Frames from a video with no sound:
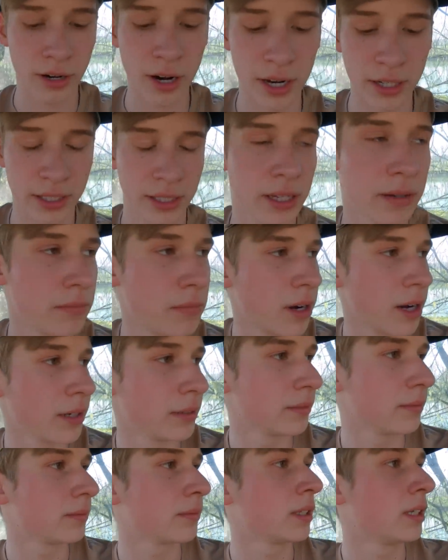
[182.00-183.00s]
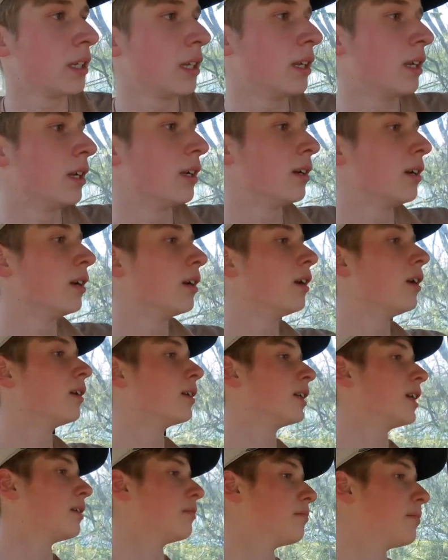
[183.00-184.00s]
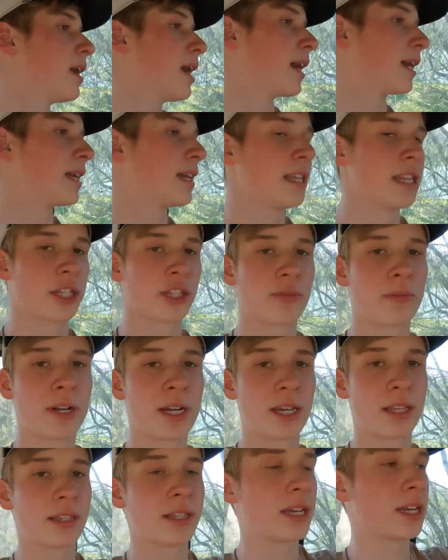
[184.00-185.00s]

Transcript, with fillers: rusty, but getting back in the swing of